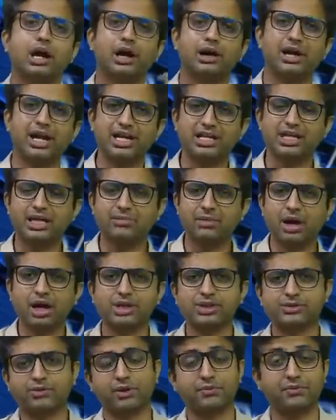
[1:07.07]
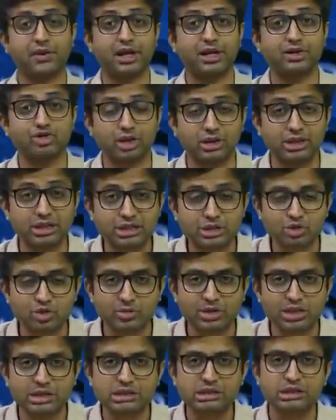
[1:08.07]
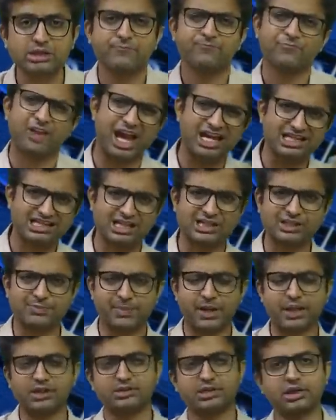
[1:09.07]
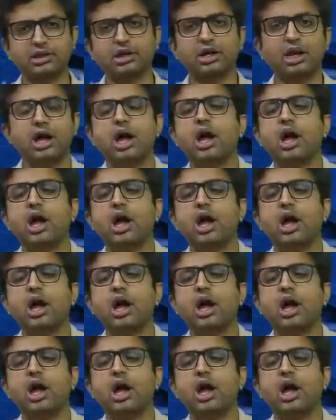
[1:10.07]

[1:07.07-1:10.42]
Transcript: 18 marks for financial instruments as expected.